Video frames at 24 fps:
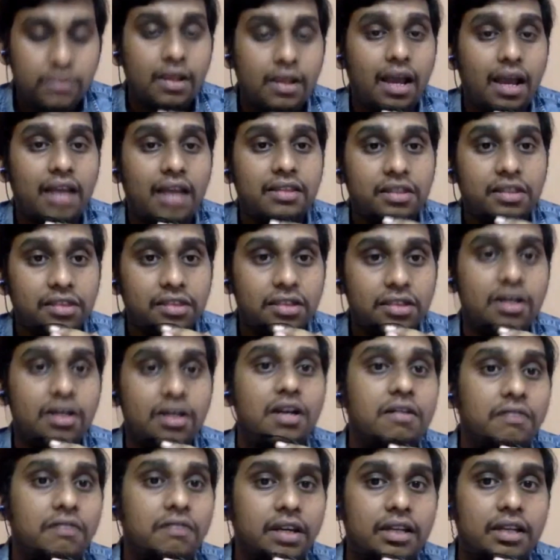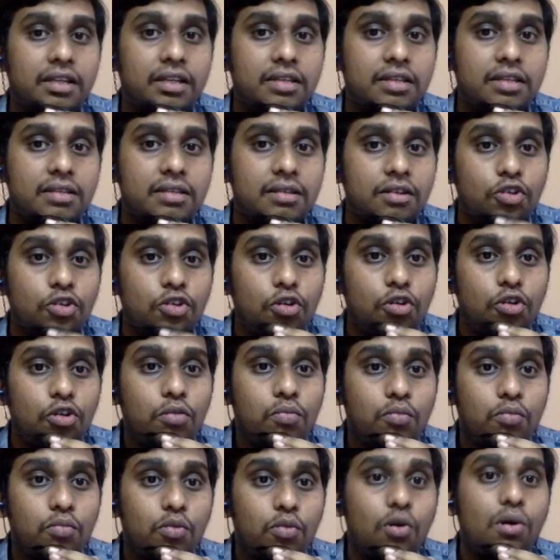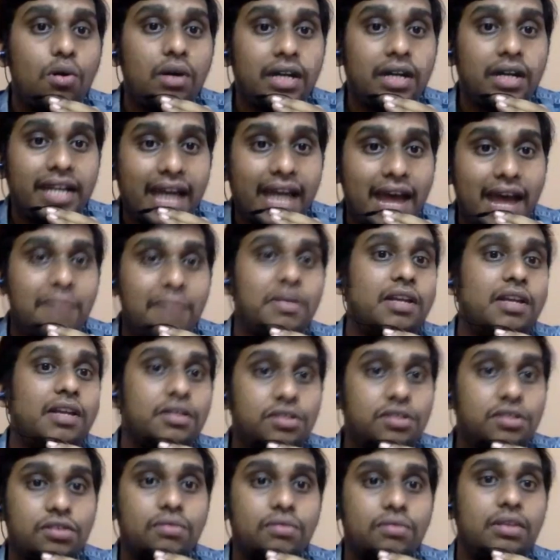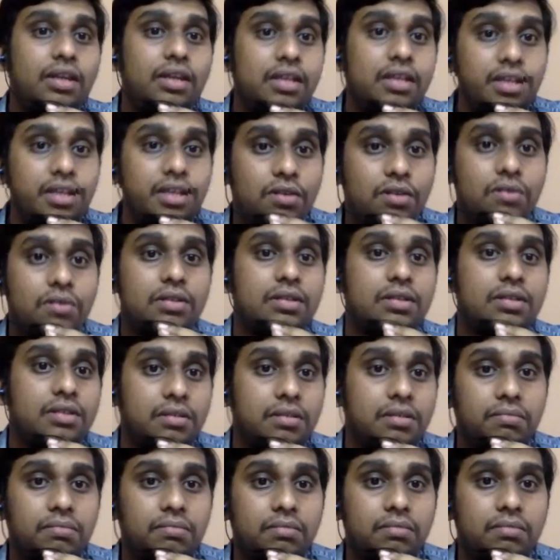And the third one is more damage to the ecosystem.